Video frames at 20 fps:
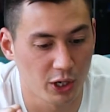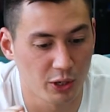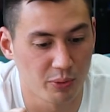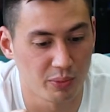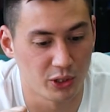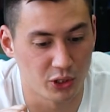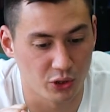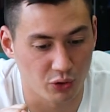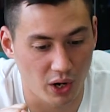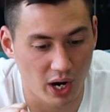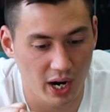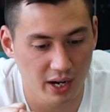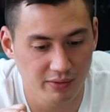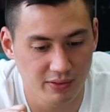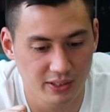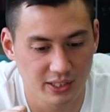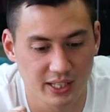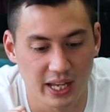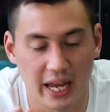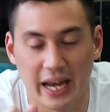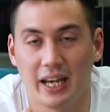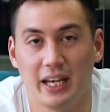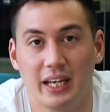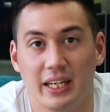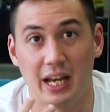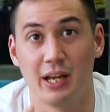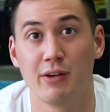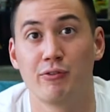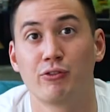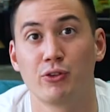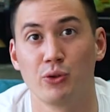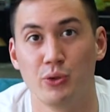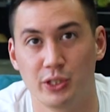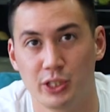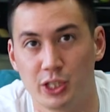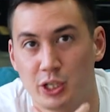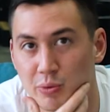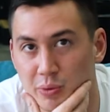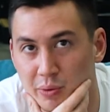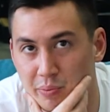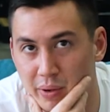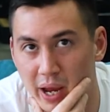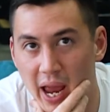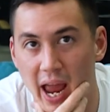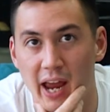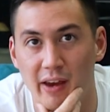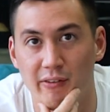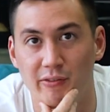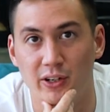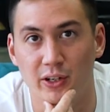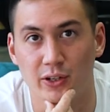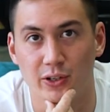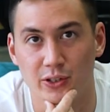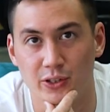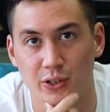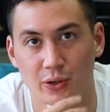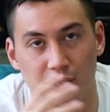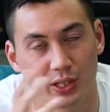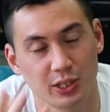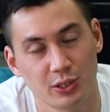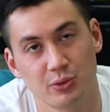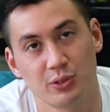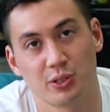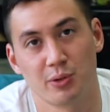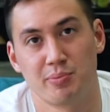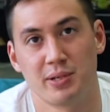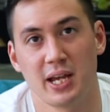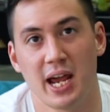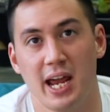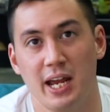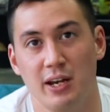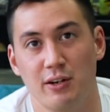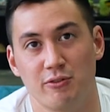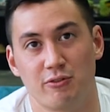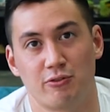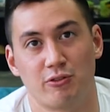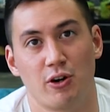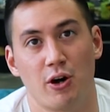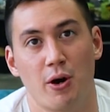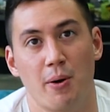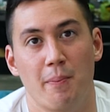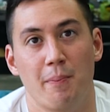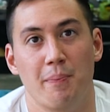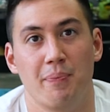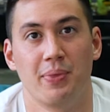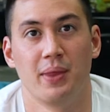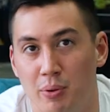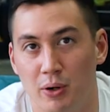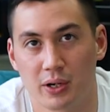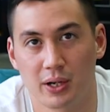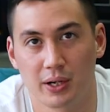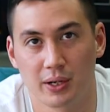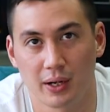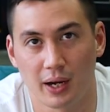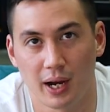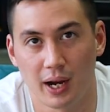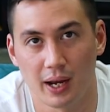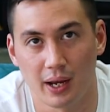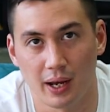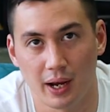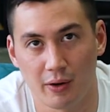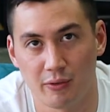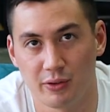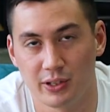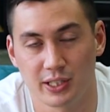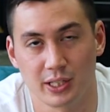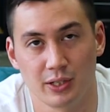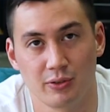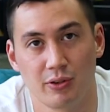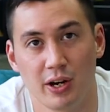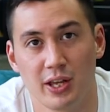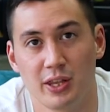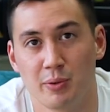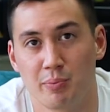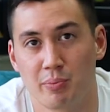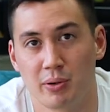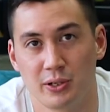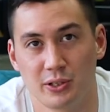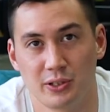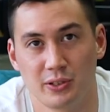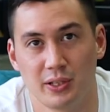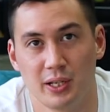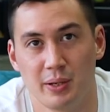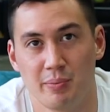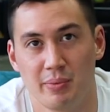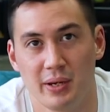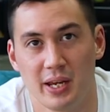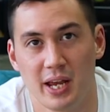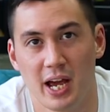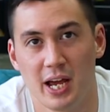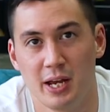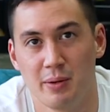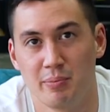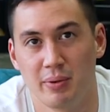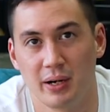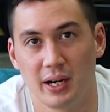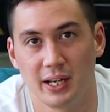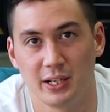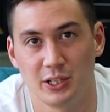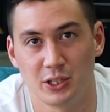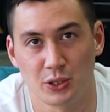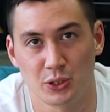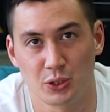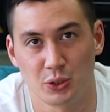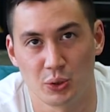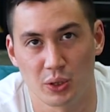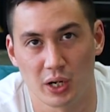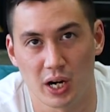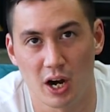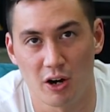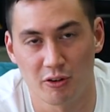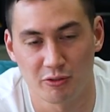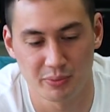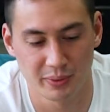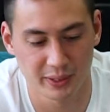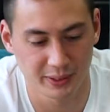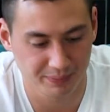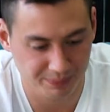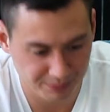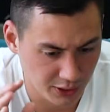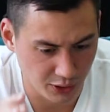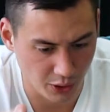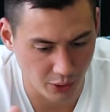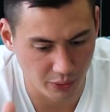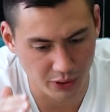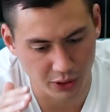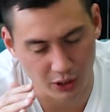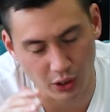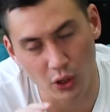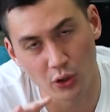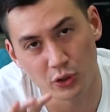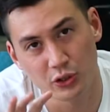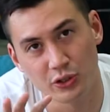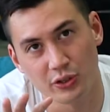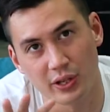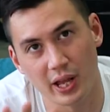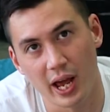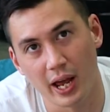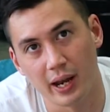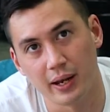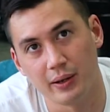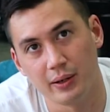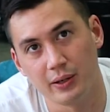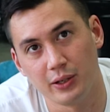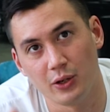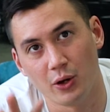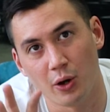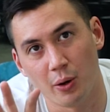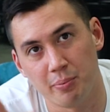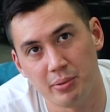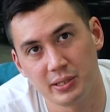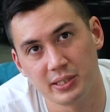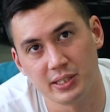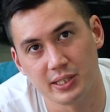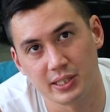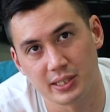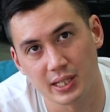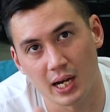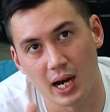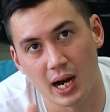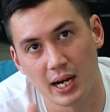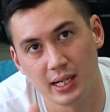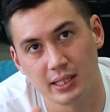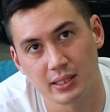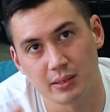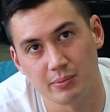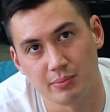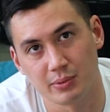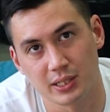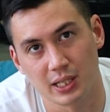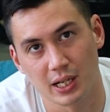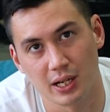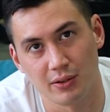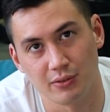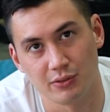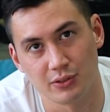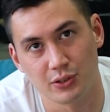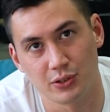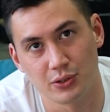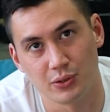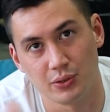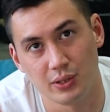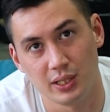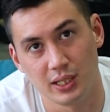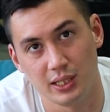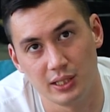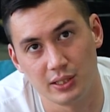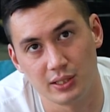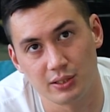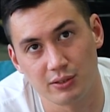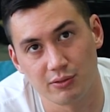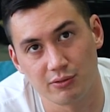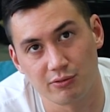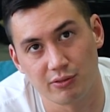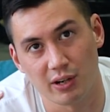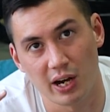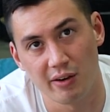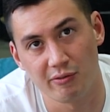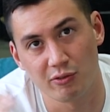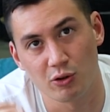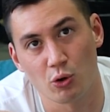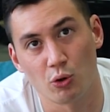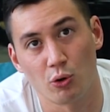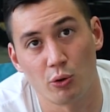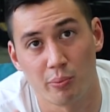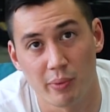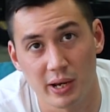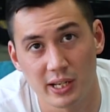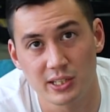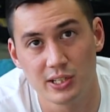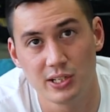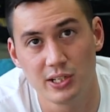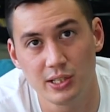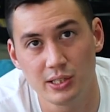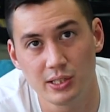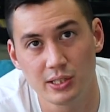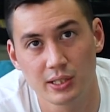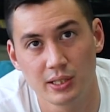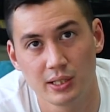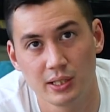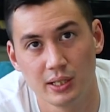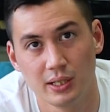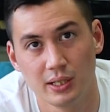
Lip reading: human drives that influence human behavior. So this was obtained from a book I recently read, The Personal MBA by Joshua Kaufman. So the closer that a business ties themselves to these 5 core messages,